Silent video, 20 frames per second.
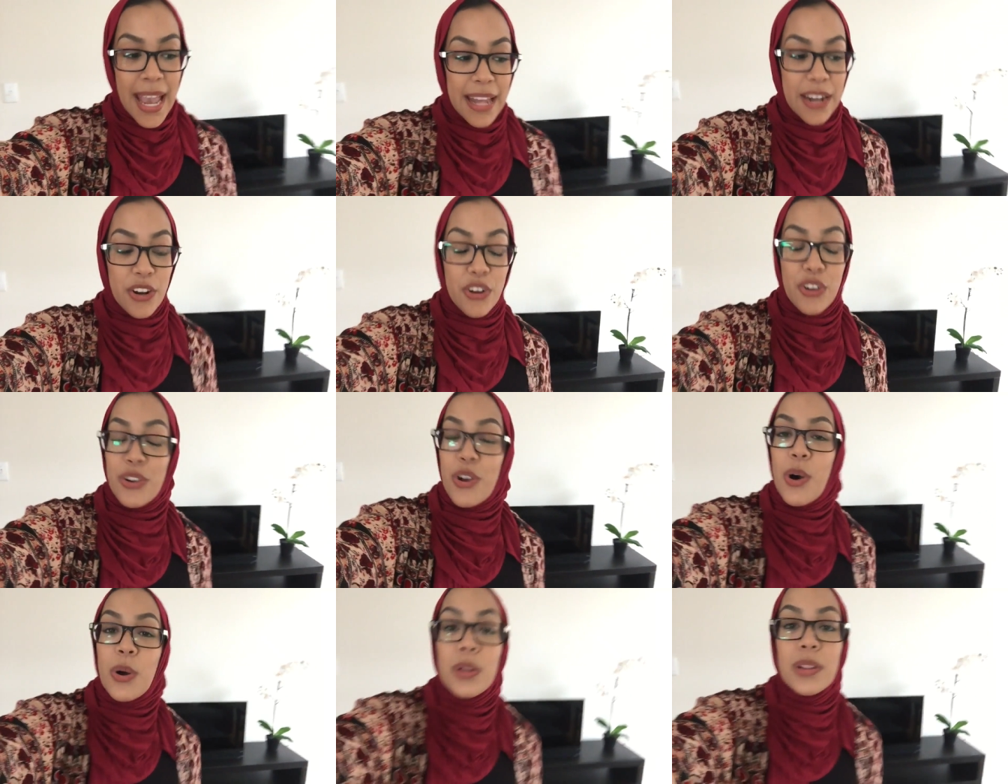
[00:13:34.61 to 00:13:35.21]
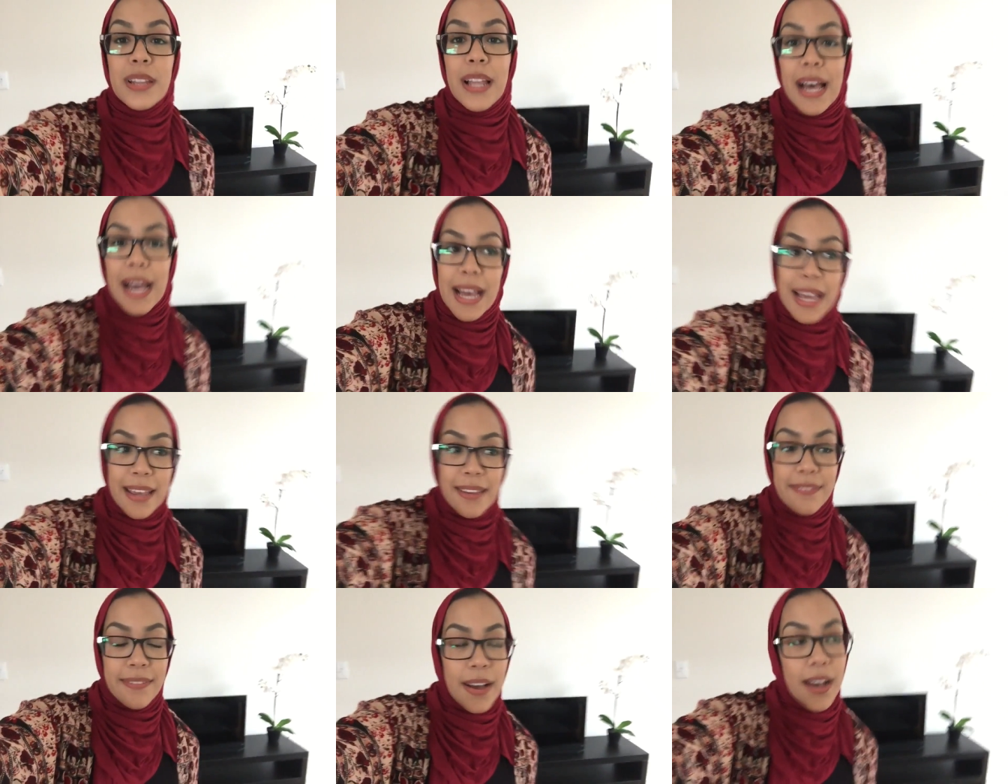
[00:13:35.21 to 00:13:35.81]
and it'll go
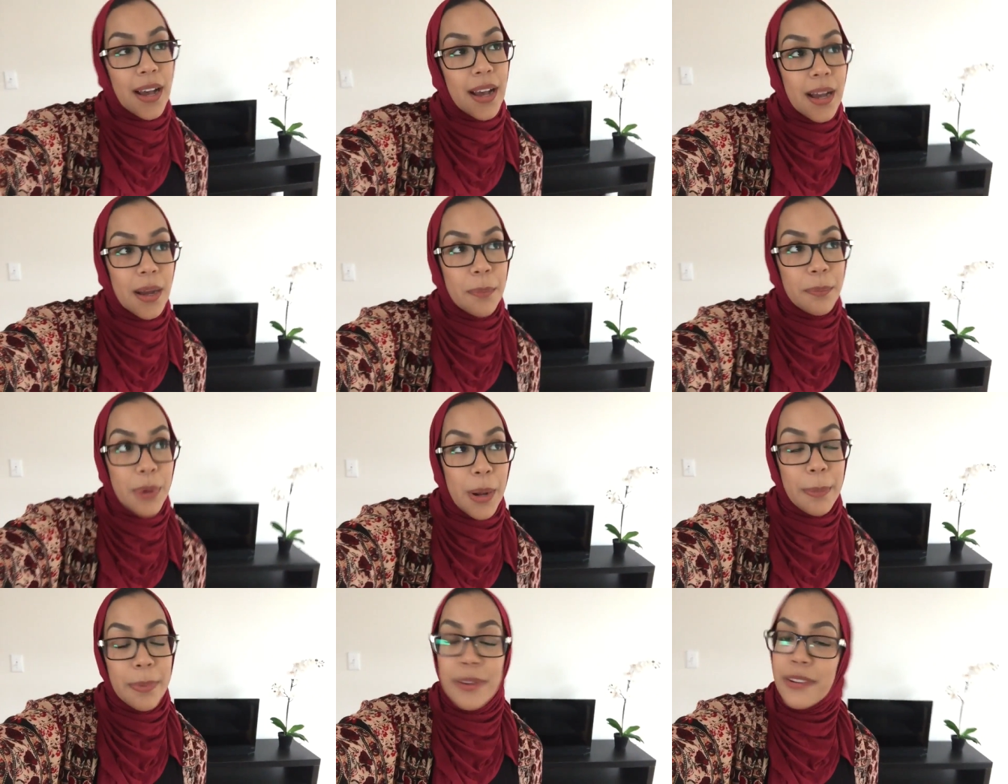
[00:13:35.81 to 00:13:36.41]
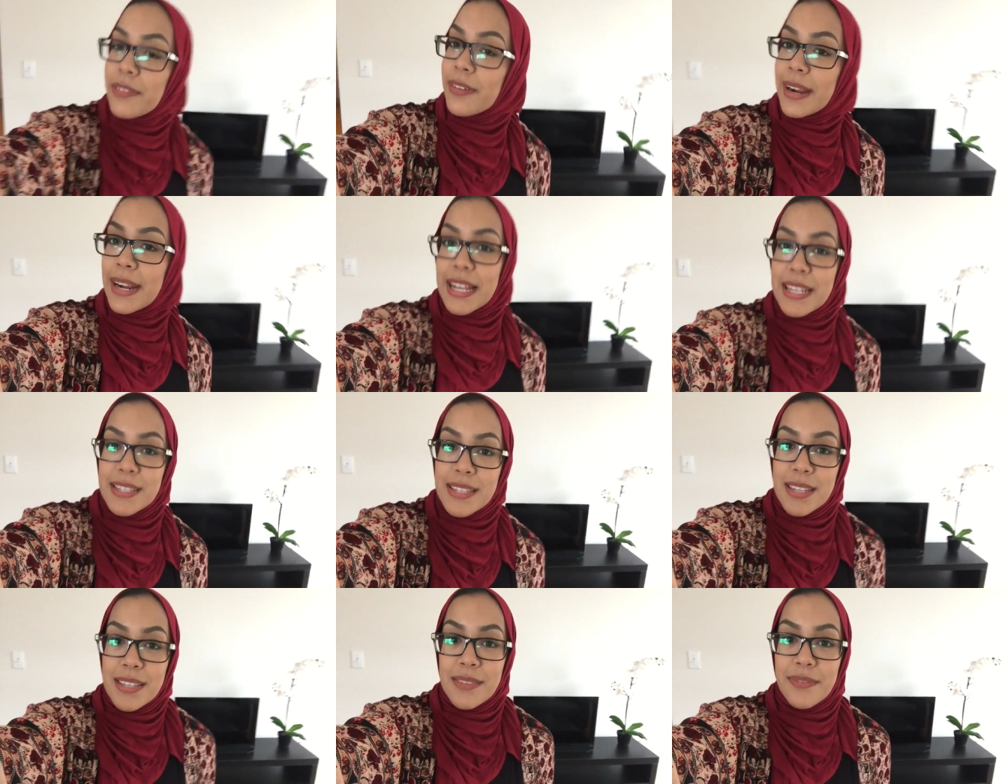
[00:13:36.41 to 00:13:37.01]
live probably right
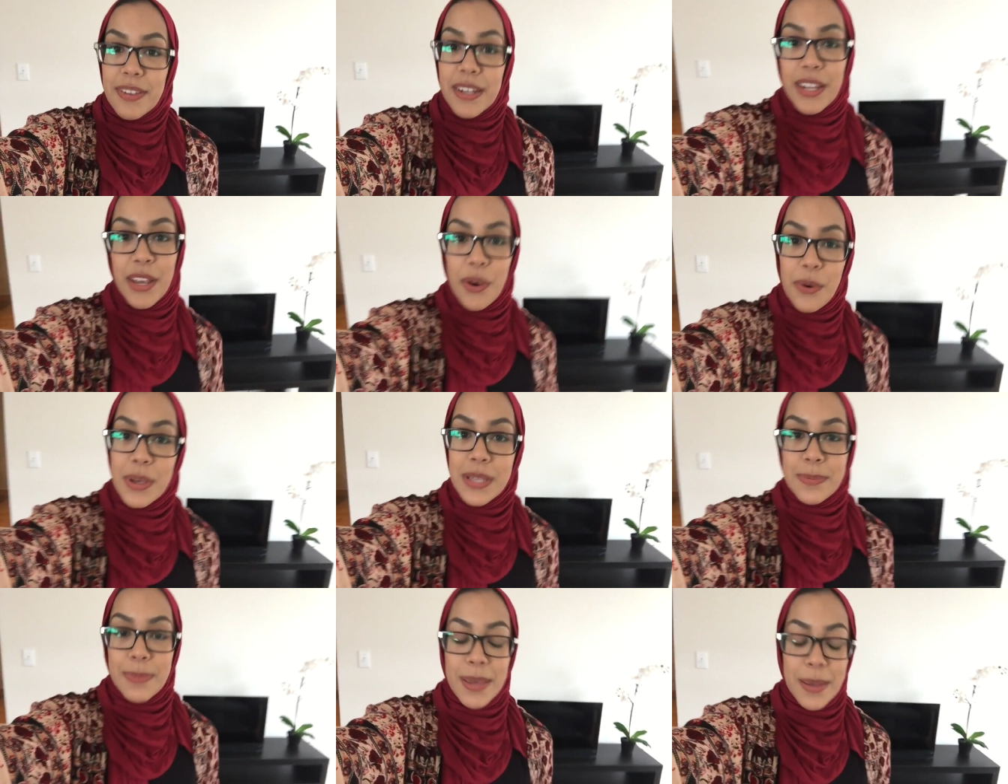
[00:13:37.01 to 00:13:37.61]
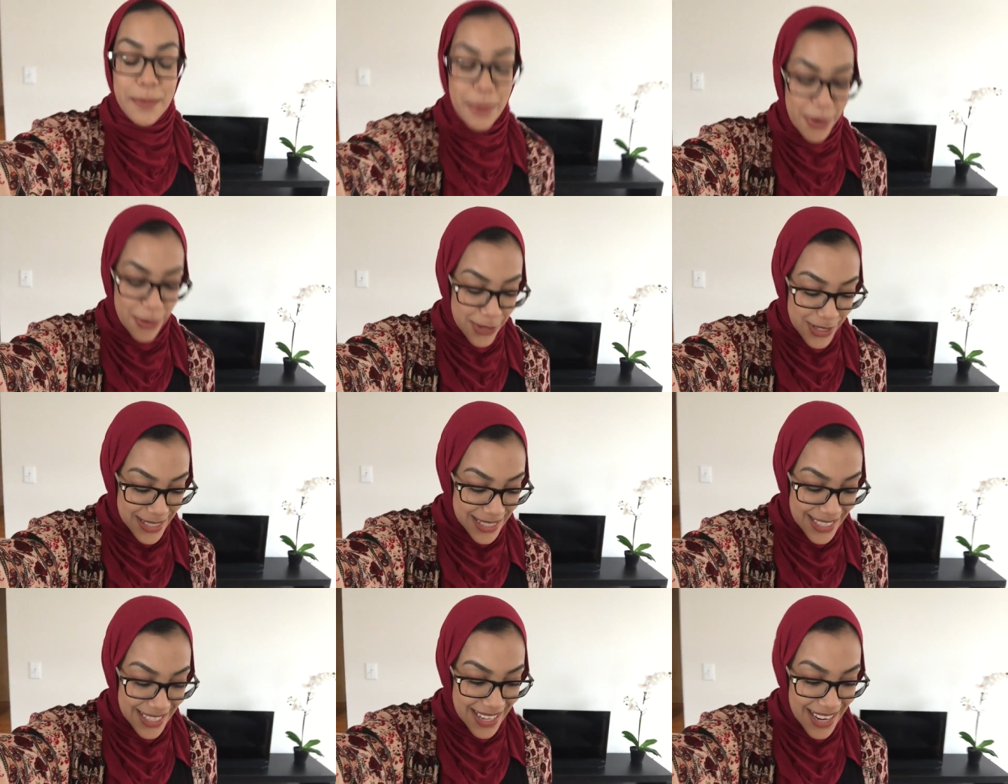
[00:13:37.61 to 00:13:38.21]
as this video is being
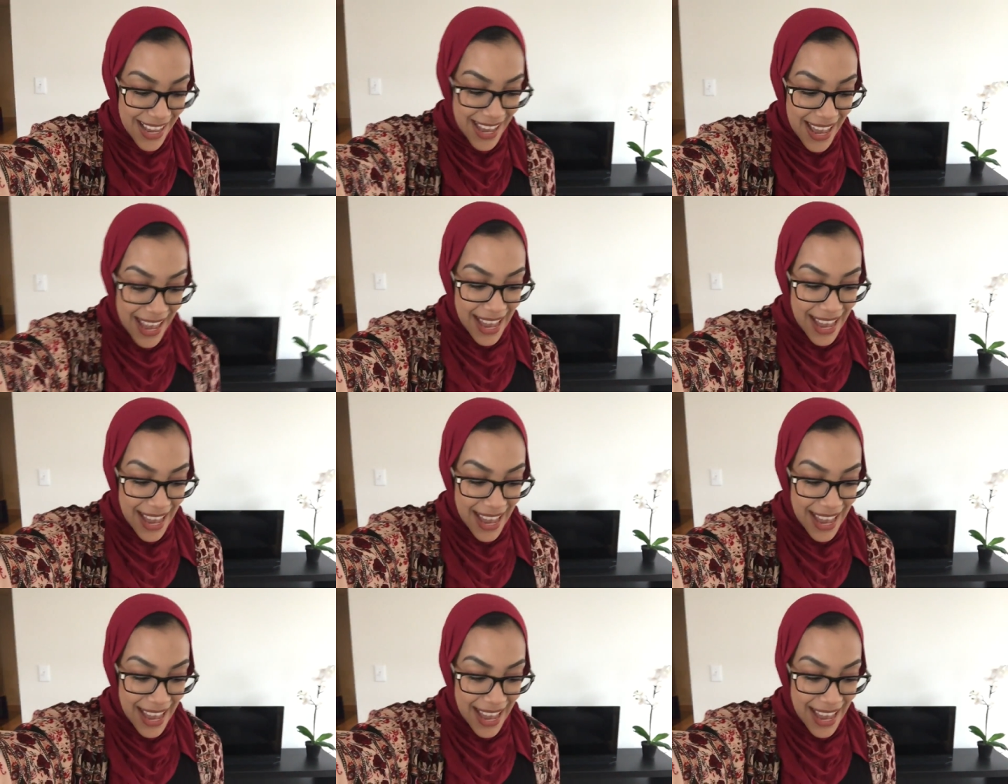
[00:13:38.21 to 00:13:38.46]
posted.